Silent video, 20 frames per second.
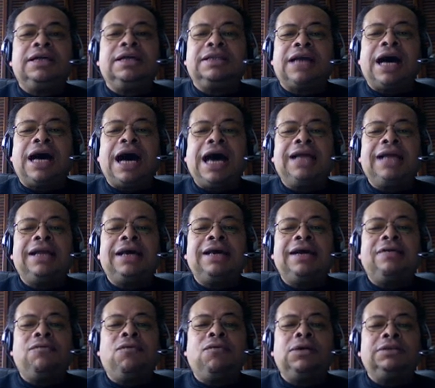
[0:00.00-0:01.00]
The
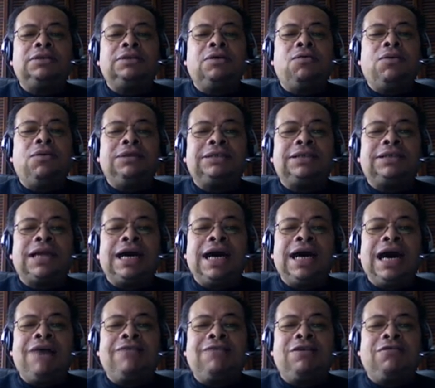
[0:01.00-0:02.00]
highlighted ones are ones that I haven't